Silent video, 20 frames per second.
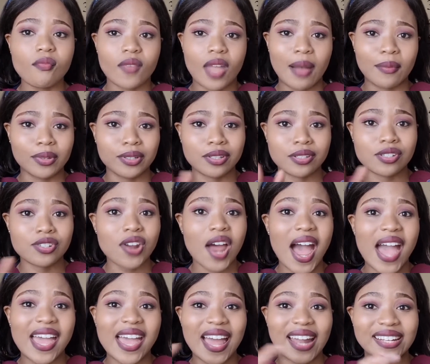I'm going to
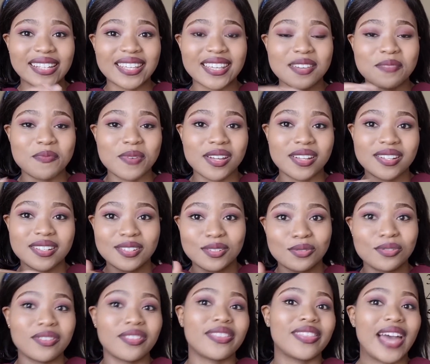try and keep it
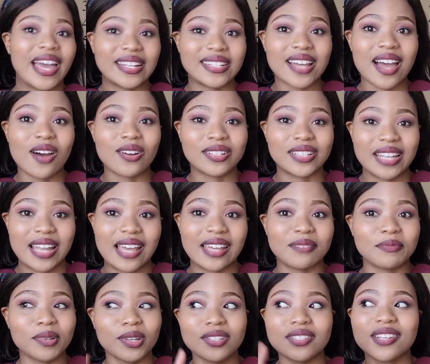to that
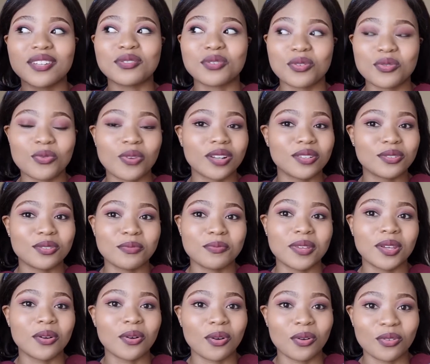outline because I don't want to
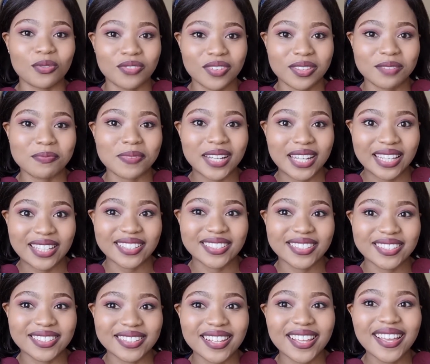be all over the
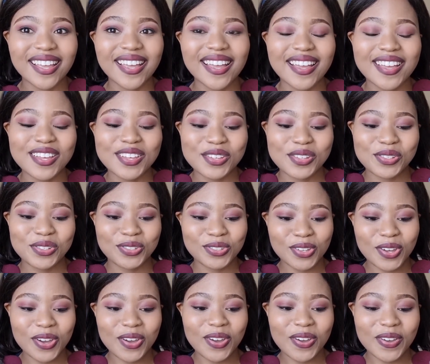place.
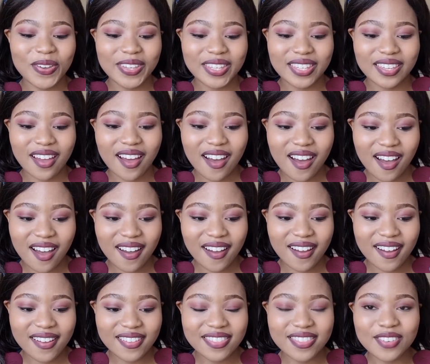So
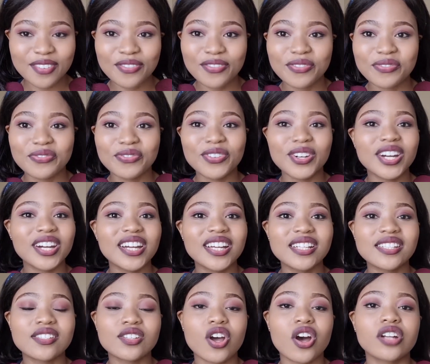yeah, the
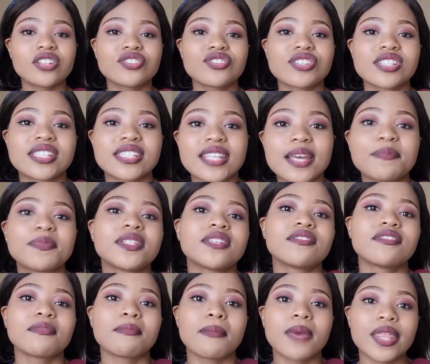first
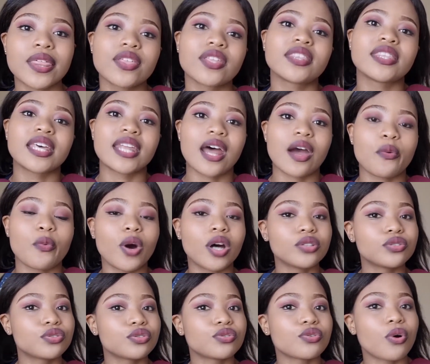contraceptive method that I
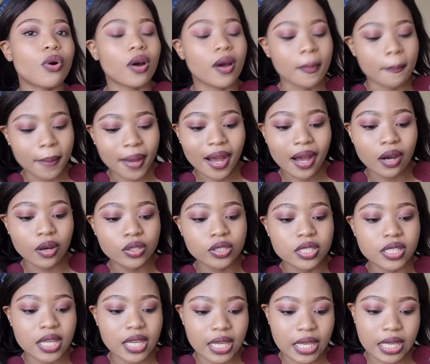want to talk
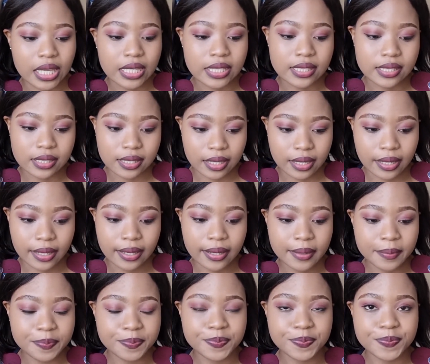about is
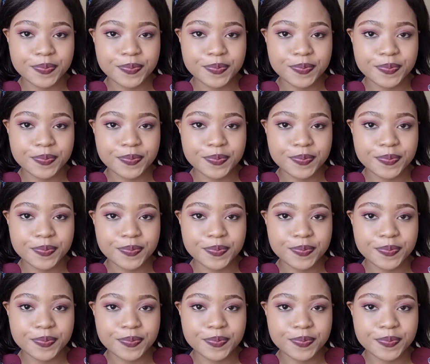the